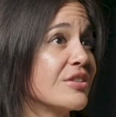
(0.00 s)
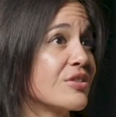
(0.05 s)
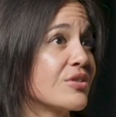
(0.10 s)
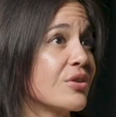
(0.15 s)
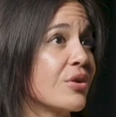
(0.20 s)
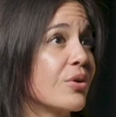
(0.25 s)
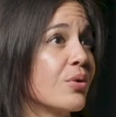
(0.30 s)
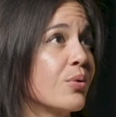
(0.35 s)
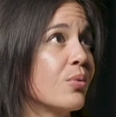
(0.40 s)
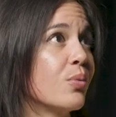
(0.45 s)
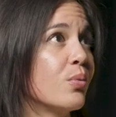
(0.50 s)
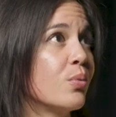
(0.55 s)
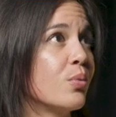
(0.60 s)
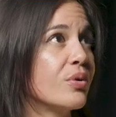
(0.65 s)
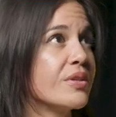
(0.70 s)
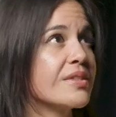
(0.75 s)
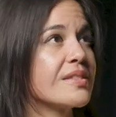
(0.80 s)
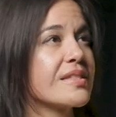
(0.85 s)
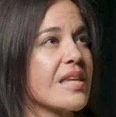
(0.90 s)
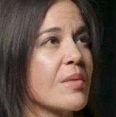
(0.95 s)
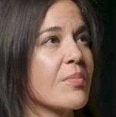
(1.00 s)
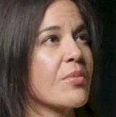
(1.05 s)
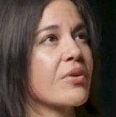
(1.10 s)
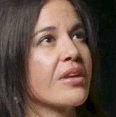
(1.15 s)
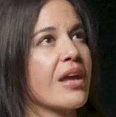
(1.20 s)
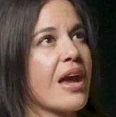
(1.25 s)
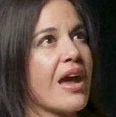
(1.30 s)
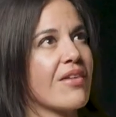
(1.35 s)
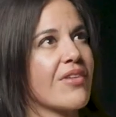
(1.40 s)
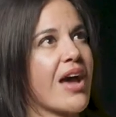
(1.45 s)
so would someone
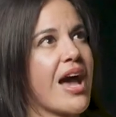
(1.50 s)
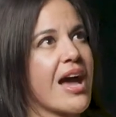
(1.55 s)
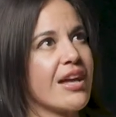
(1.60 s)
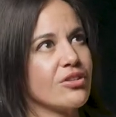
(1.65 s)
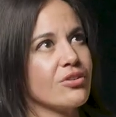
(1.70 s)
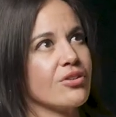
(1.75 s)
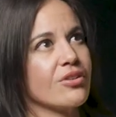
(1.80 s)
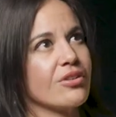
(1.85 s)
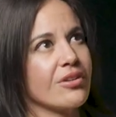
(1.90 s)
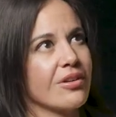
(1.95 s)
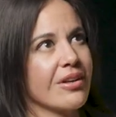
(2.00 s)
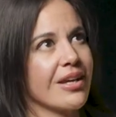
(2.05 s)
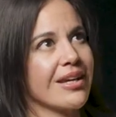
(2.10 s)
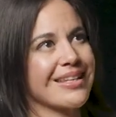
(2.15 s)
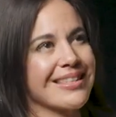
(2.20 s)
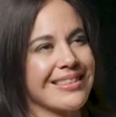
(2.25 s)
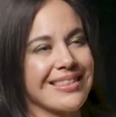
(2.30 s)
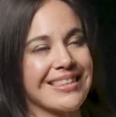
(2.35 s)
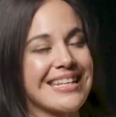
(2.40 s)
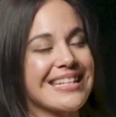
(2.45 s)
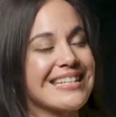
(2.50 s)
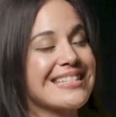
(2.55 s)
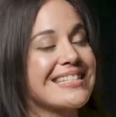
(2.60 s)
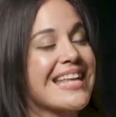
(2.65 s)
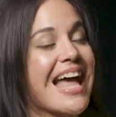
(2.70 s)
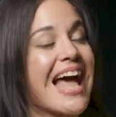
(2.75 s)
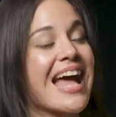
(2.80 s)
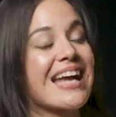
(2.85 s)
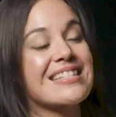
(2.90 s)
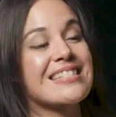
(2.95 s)
have had the
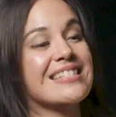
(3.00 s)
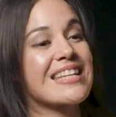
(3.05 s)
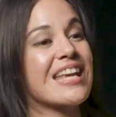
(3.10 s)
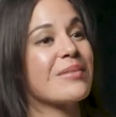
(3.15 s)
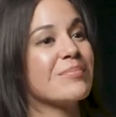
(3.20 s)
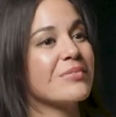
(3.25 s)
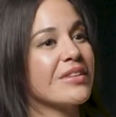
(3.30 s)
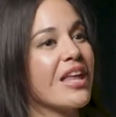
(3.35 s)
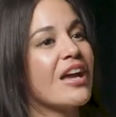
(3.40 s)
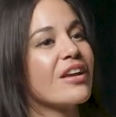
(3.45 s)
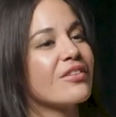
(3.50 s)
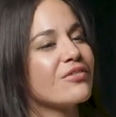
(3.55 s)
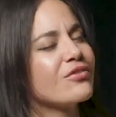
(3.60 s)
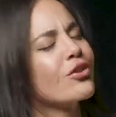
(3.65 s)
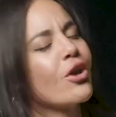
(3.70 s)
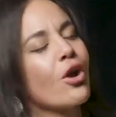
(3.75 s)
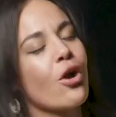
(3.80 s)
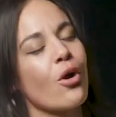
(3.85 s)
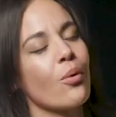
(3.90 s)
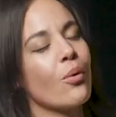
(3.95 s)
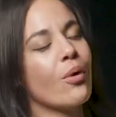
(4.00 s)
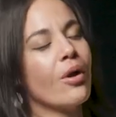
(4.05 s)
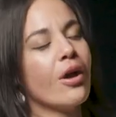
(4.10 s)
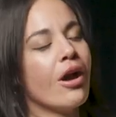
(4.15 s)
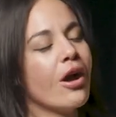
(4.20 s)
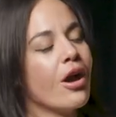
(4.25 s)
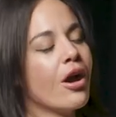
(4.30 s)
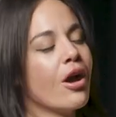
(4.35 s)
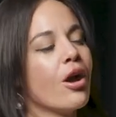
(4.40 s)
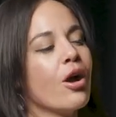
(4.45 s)
exact same life? No.
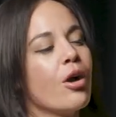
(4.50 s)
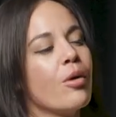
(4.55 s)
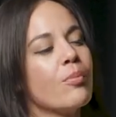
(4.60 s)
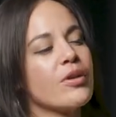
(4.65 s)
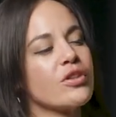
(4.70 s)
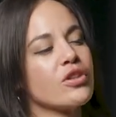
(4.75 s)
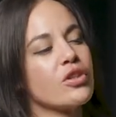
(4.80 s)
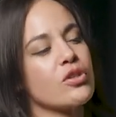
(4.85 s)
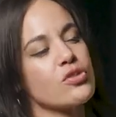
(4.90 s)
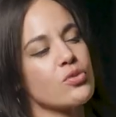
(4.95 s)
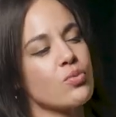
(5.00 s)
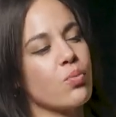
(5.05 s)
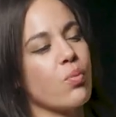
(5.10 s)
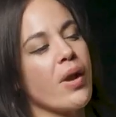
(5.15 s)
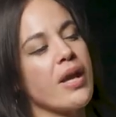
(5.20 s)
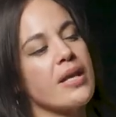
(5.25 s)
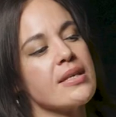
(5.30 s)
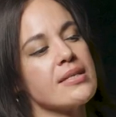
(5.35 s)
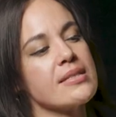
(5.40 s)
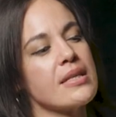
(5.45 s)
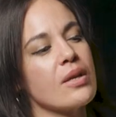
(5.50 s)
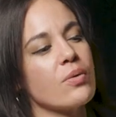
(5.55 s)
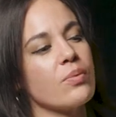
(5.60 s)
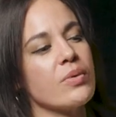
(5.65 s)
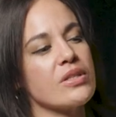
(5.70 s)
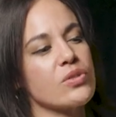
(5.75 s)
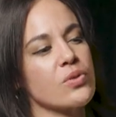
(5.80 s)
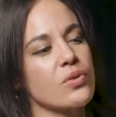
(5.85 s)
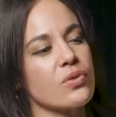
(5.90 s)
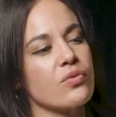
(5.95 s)
But there's ways that we
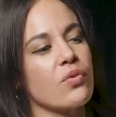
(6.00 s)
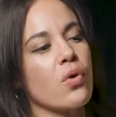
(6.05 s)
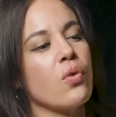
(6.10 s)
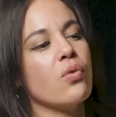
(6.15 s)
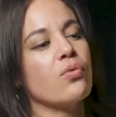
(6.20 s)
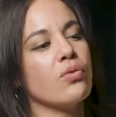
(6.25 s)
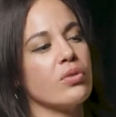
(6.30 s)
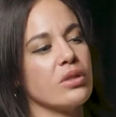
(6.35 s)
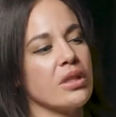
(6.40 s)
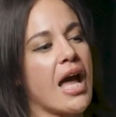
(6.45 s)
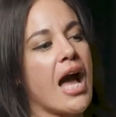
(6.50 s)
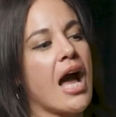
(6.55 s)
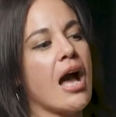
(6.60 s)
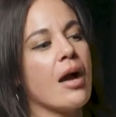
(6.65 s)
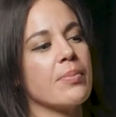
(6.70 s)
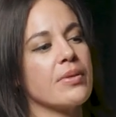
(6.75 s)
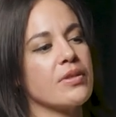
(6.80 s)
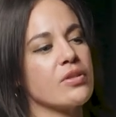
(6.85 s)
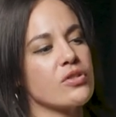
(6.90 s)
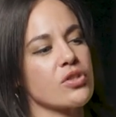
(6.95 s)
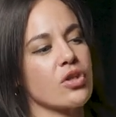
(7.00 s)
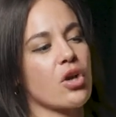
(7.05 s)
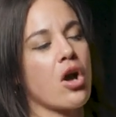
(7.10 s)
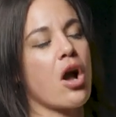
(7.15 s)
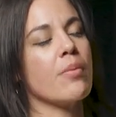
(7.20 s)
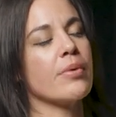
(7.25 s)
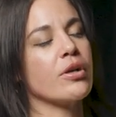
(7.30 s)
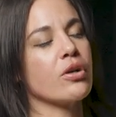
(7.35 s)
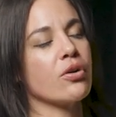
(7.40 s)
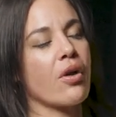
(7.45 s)
sort of overlap, and there's a
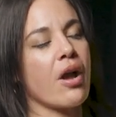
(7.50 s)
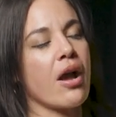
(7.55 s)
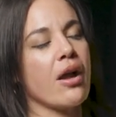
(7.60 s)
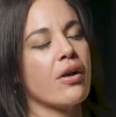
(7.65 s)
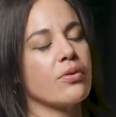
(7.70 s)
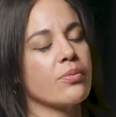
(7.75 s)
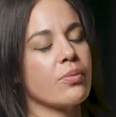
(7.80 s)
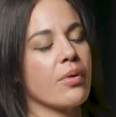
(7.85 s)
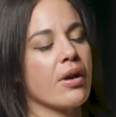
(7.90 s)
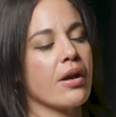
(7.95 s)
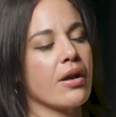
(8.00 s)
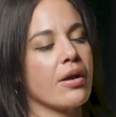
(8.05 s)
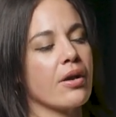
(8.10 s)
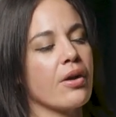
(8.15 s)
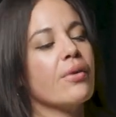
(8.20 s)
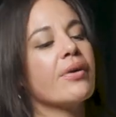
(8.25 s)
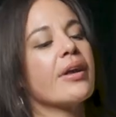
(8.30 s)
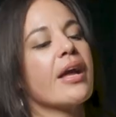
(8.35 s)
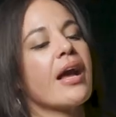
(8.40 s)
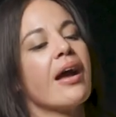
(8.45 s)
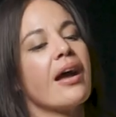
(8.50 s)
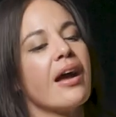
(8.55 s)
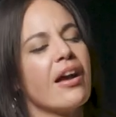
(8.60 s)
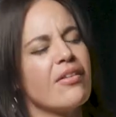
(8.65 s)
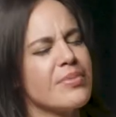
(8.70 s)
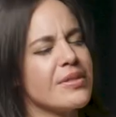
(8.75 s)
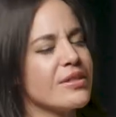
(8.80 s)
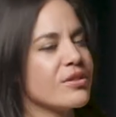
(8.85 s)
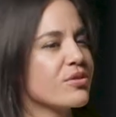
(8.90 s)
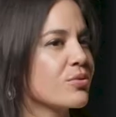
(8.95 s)
common ground where, oh yeah, I've
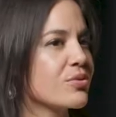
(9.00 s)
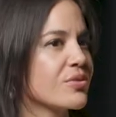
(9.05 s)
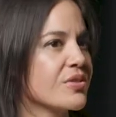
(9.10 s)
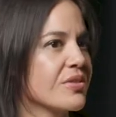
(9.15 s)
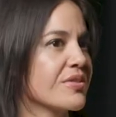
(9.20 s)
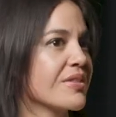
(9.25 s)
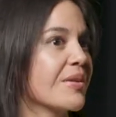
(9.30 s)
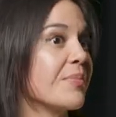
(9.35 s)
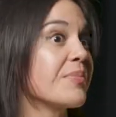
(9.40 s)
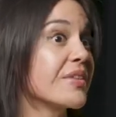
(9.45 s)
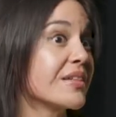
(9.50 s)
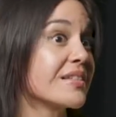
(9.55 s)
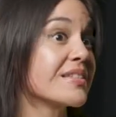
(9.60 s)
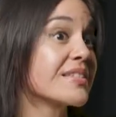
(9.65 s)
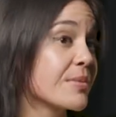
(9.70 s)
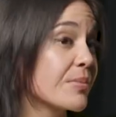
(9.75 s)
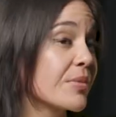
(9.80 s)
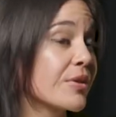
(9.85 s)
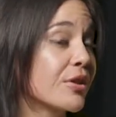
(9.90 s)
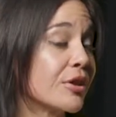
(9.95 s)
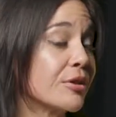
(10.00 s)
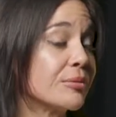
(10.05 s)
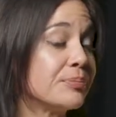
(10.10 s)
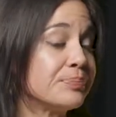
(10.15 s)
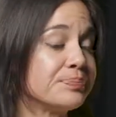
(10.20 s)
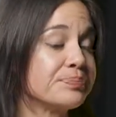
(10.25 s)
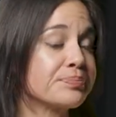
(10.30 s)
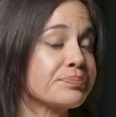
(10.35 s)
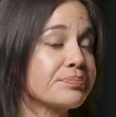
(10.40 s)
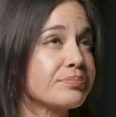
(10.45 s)
been through something similar.
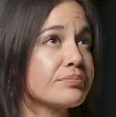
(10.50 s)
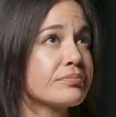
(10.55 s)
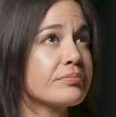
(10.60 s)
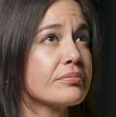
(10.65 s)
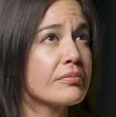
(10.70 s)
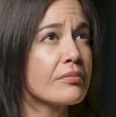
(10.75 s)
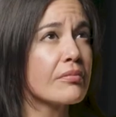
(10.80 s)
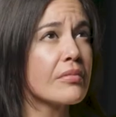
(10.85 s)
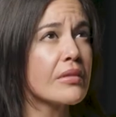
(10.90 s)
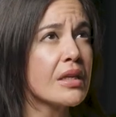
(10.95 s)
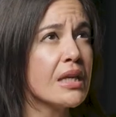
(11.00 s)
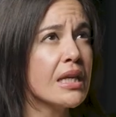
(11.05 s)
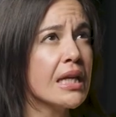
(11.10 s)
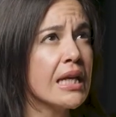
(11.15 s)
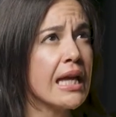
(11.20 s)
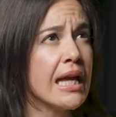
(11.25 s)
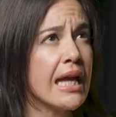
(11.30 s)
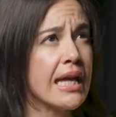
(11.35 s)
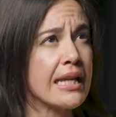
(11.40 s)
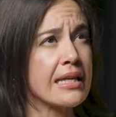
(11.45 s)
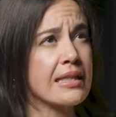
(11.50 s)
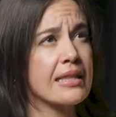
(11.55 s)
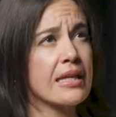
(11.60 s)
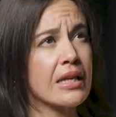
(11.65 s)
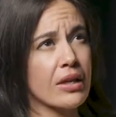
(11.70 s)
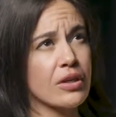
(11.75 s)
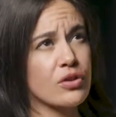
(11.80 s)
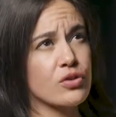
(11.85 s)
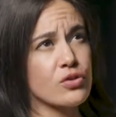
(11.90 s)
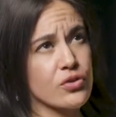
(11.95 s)
And I
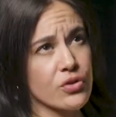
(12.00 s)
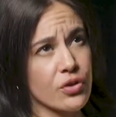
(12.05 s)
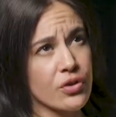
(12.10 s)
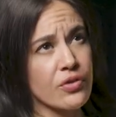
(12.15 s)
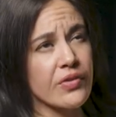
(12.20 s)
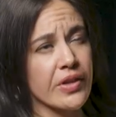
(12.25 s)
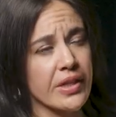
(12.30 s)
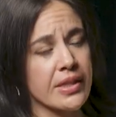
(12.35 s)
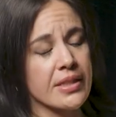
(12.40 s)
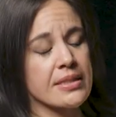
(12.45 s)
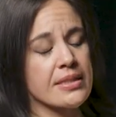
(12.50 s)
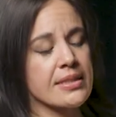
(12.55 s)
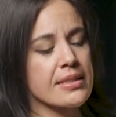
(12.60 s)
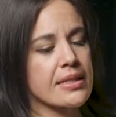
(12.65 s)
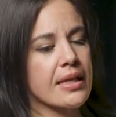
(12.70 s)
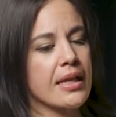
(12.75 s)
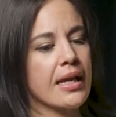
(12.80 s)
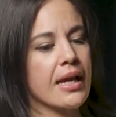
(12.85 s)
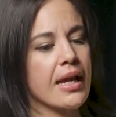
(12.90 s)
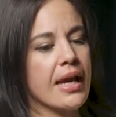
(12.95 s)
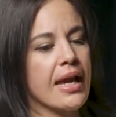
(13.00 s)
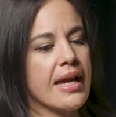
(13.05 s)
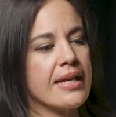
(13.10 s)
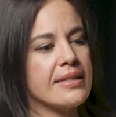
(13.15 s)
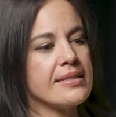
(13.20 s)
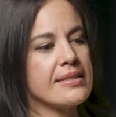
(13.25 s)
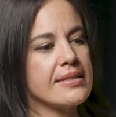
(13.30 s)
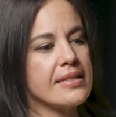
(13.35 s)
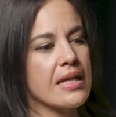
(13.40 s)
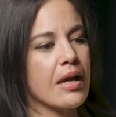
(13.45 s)
think service
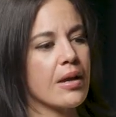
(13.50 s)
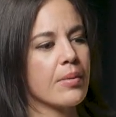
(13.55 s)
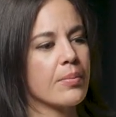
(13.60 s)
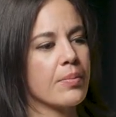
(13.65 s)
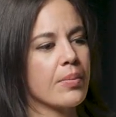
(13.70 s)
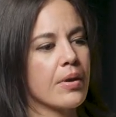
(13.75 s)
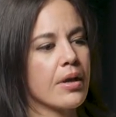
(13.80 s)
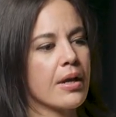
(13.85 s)
ends up